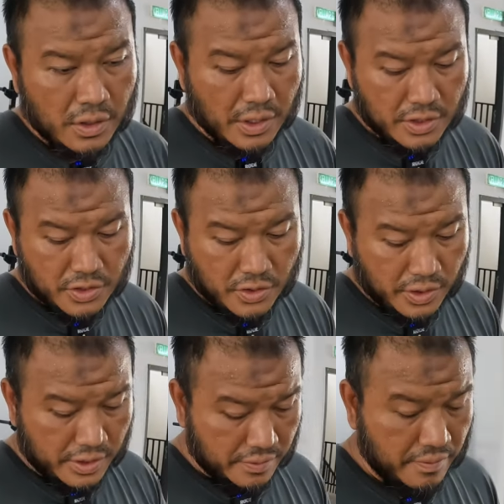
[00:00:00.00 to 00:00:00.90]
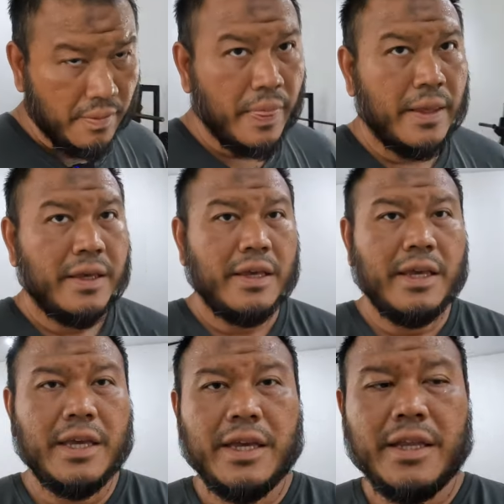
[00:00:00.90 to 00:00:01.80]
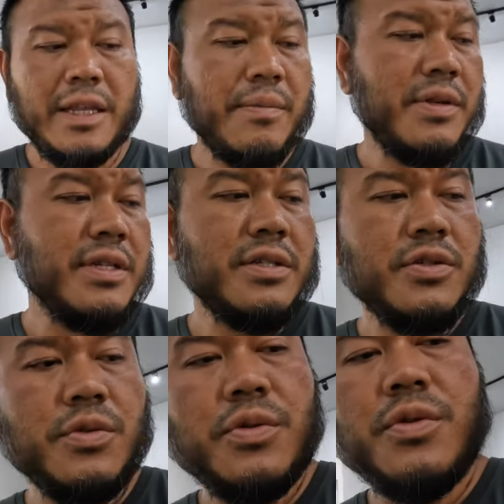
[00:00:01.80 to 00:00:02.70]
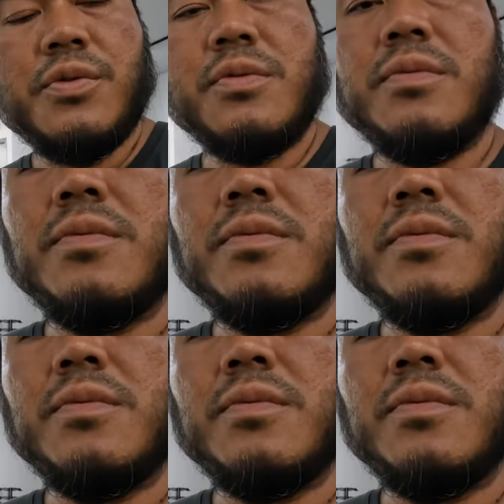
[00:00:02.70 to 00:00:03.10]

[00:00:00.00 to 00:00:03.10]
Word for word: each corner and let me just show you.